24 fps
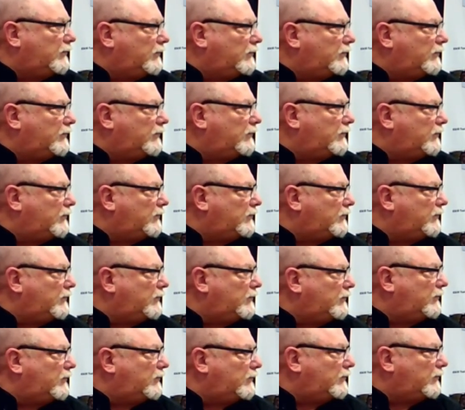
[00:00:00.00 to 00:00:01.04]

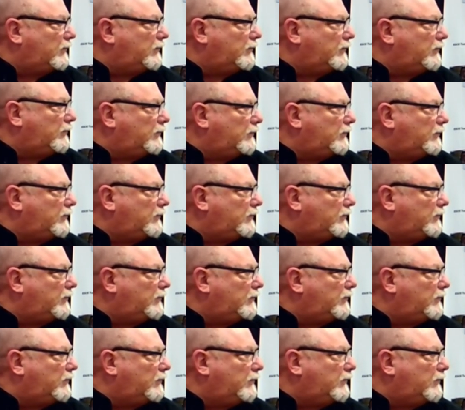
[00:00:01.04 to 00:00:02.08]

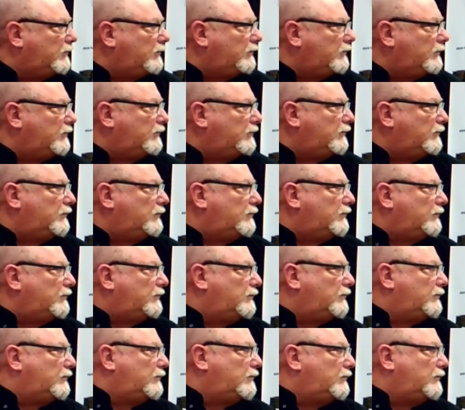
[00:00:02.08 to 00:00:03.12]

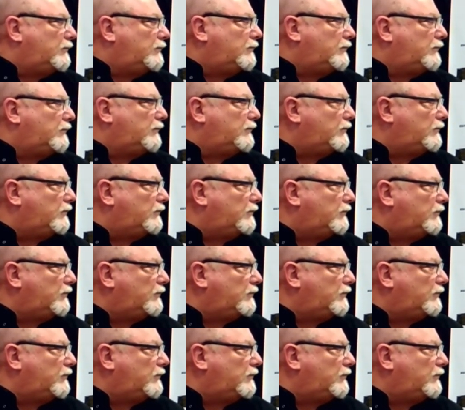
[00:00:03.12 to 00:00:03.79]
The person shown says nothing.